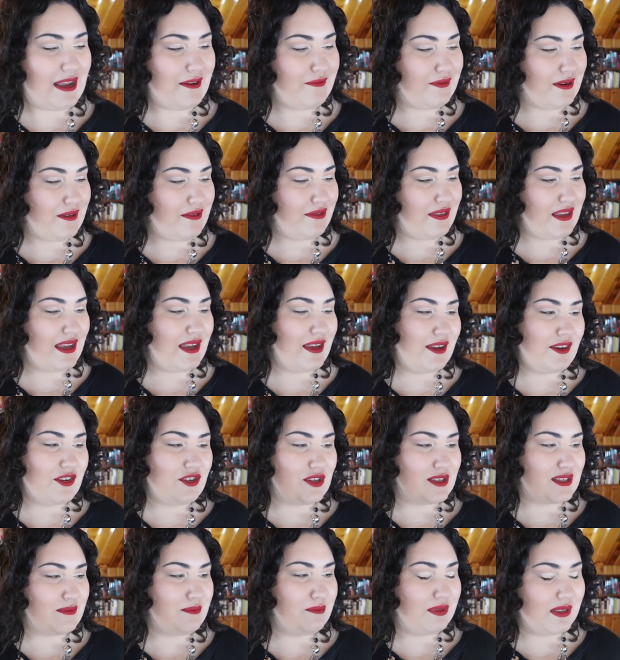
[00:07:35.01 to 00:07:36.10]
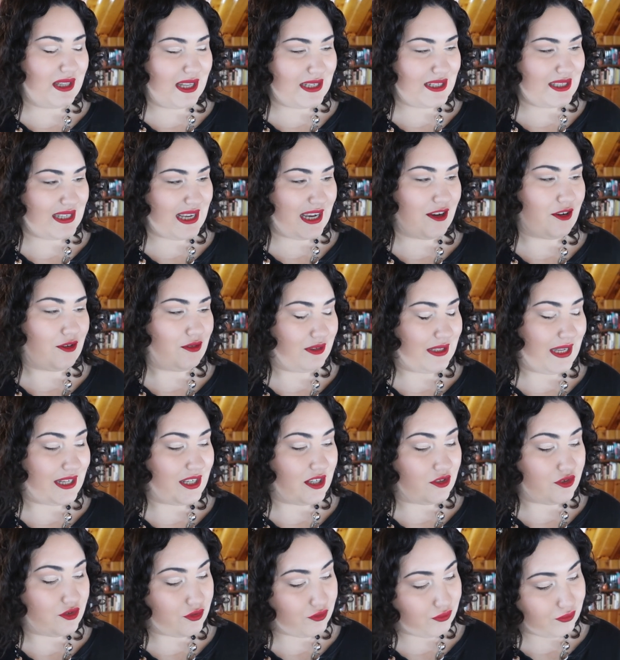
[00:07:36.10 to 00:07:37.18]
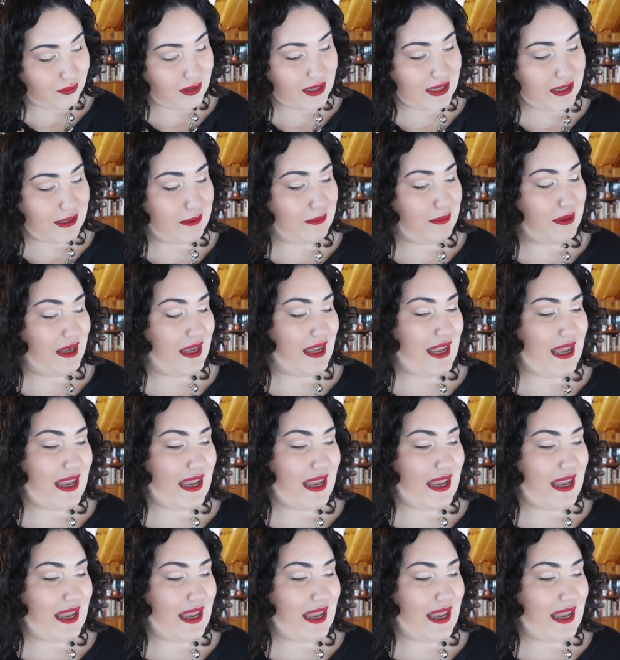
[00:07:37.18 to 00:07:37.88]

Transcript: Everything just blends out like a dream